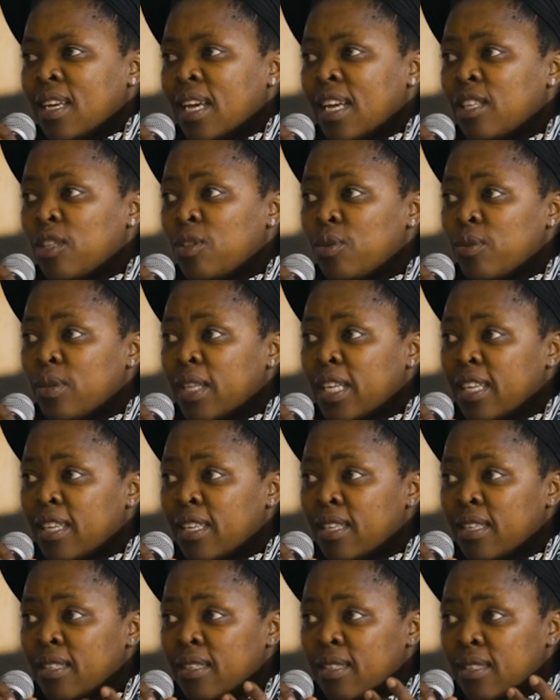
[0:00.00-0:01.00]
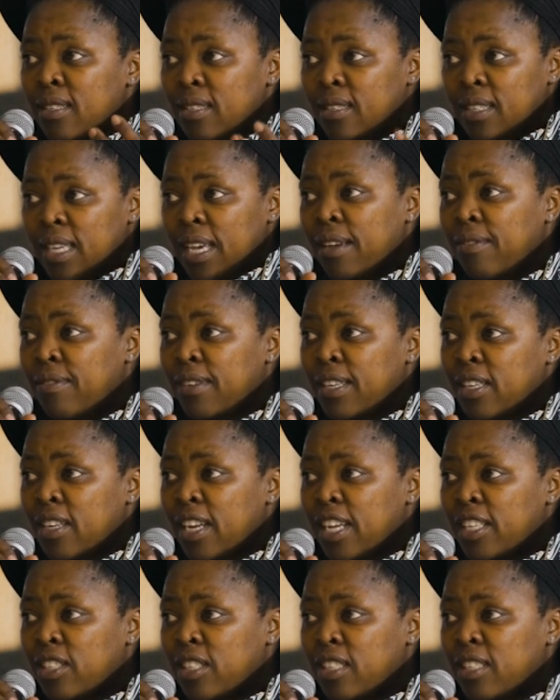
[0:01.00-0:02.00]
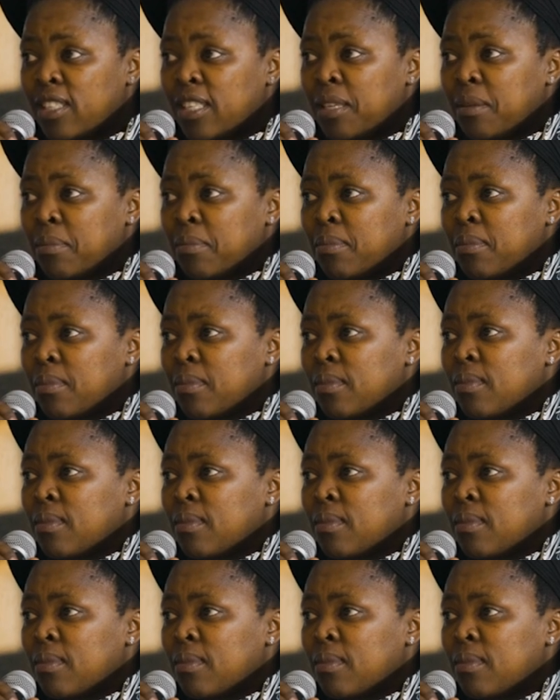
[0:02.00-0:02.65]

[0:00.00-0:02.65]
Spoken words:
And to the Gavin Rajah team,